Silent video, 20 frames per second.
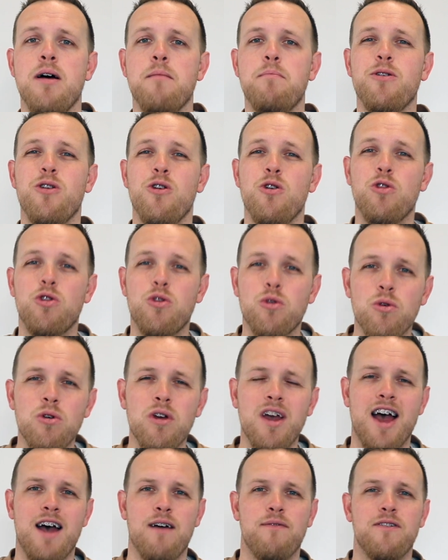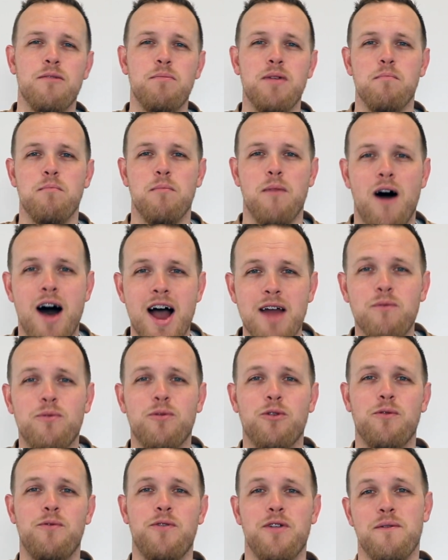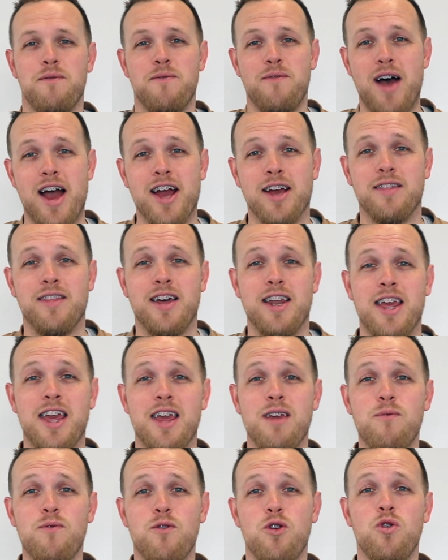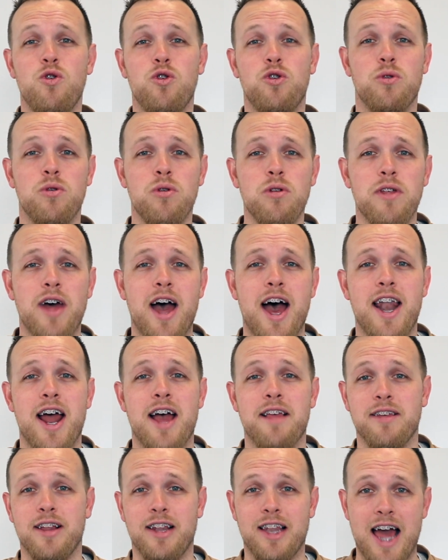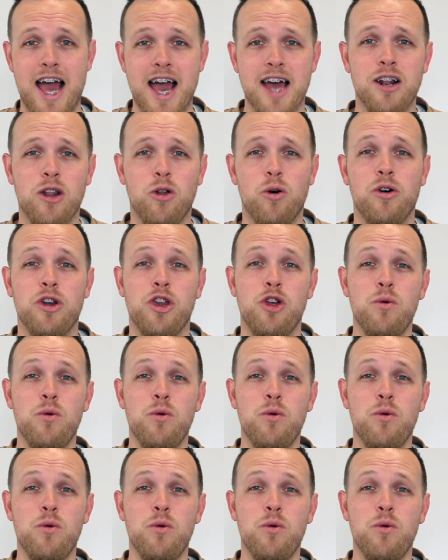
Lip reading: But you do have to be mindful for the fact that if you do that as a landlord,